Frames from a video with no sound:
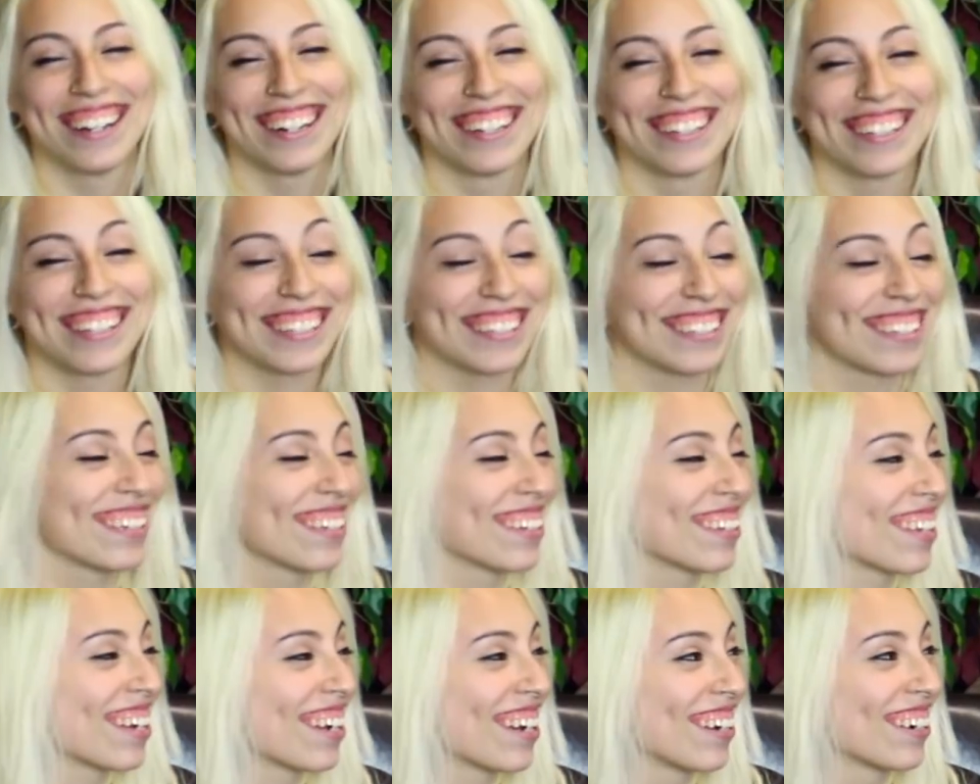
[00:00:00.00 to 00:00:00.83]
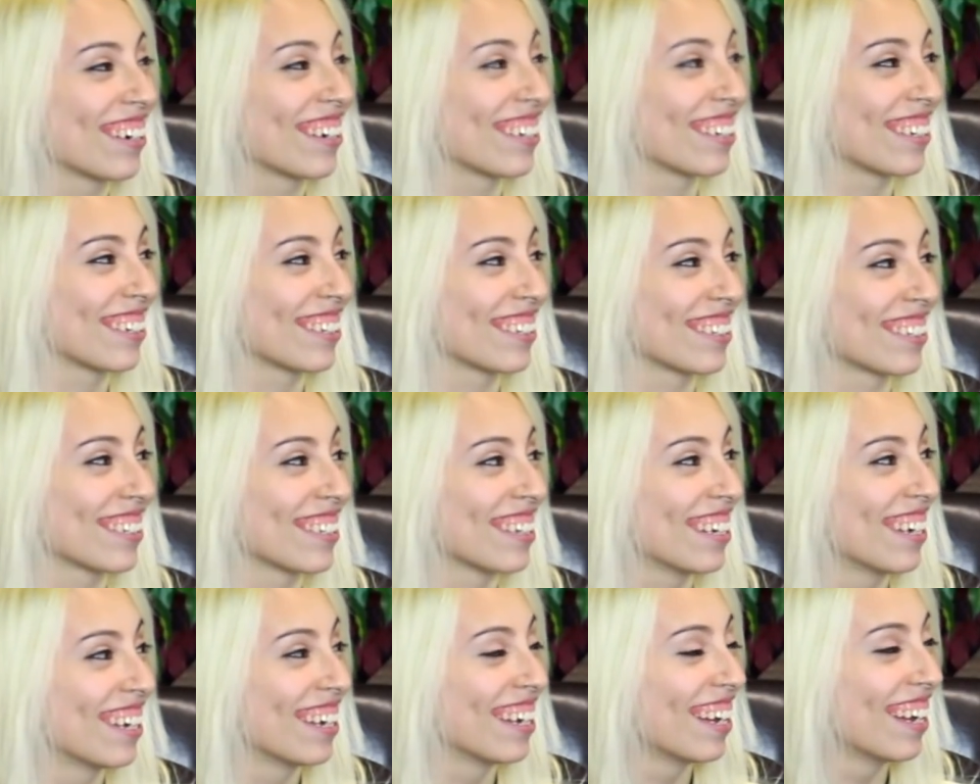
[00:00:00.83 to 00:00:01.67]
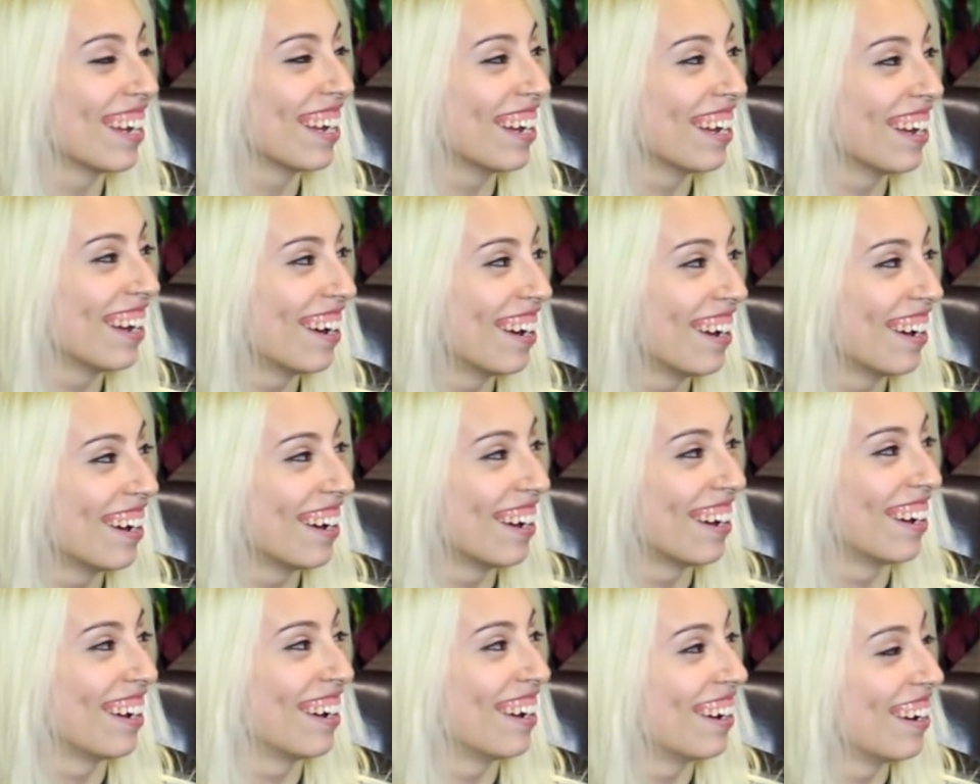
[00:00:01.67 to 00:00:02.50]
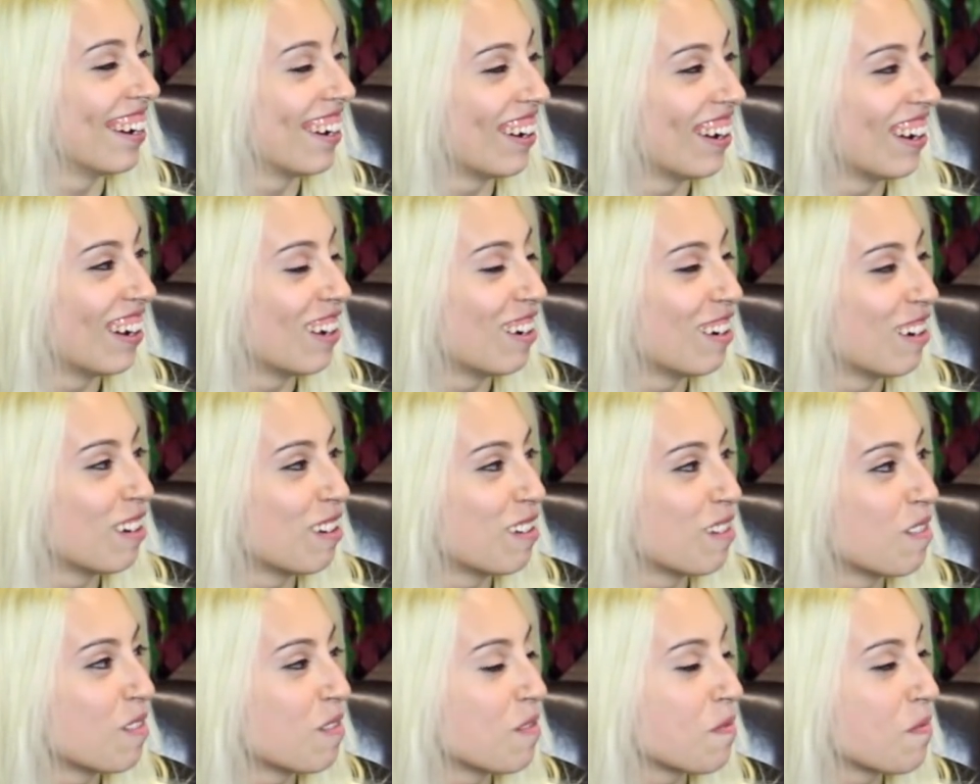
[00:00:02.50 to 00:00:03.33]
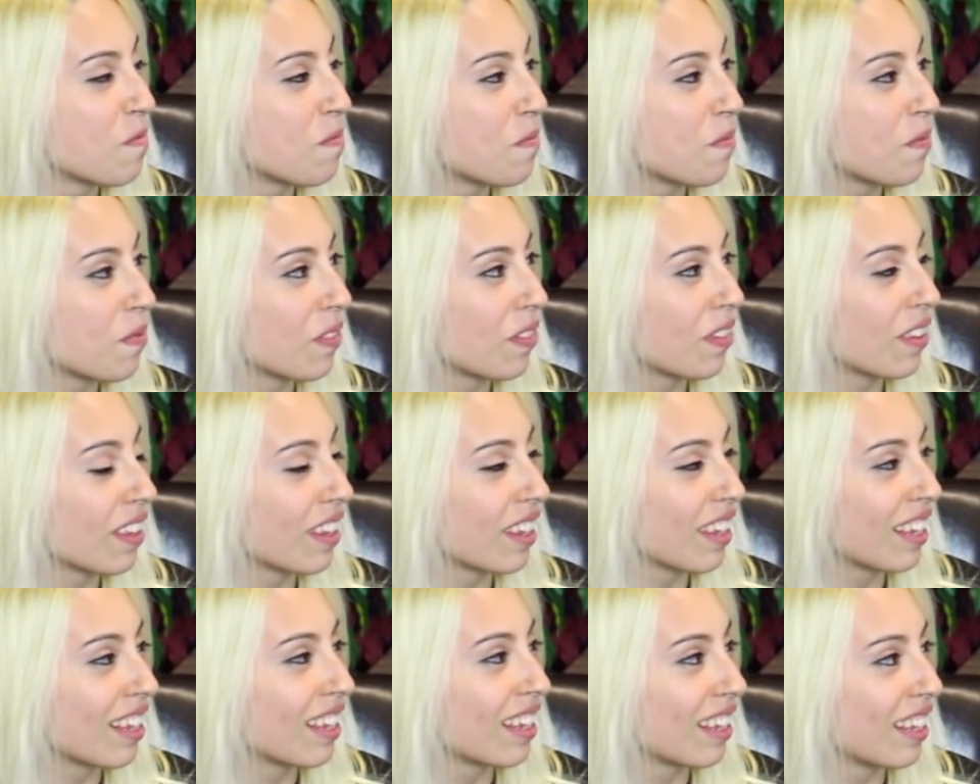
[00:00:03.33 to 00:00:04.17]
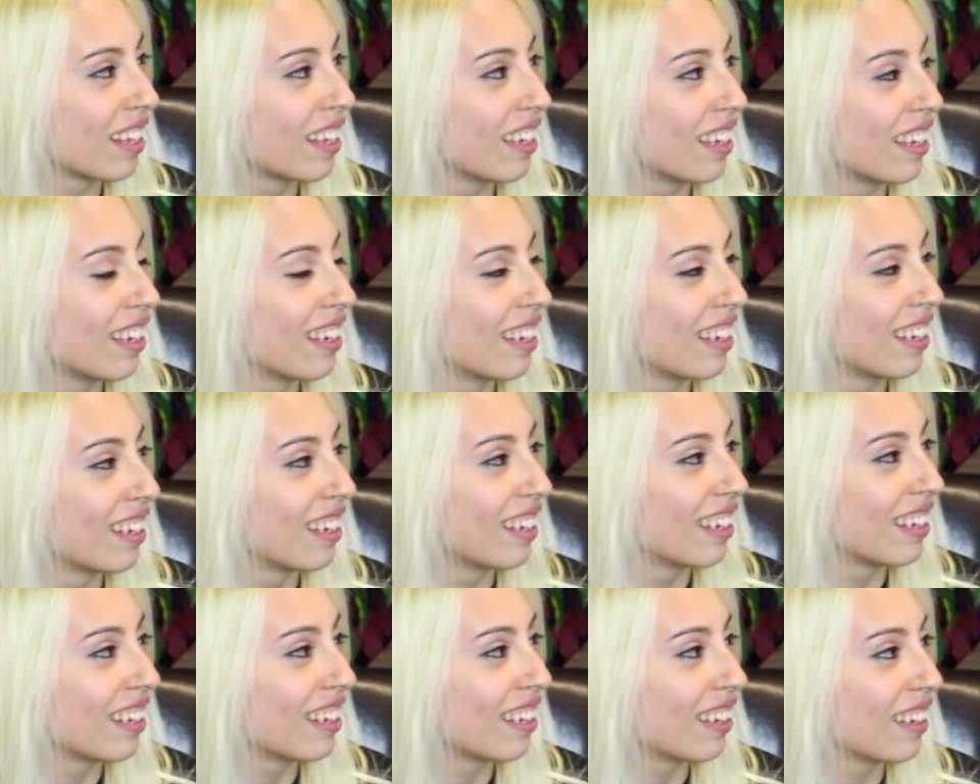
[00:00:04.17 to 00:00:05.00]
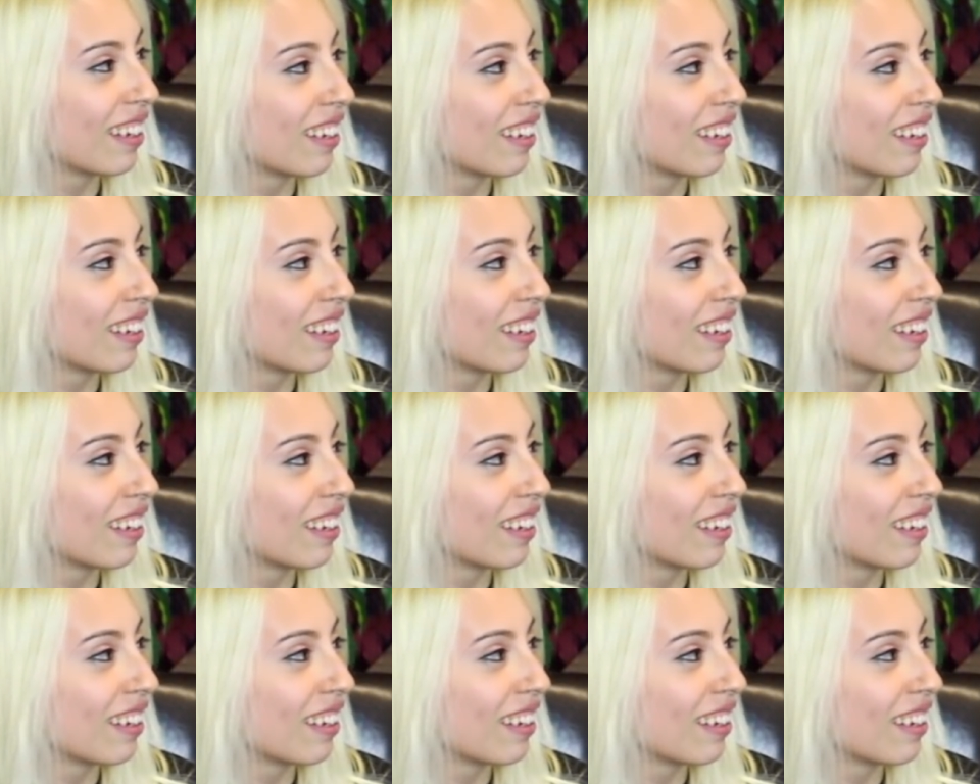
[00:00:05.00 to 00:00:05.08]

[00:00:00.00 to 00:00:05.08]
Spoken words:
The person shown says nothing.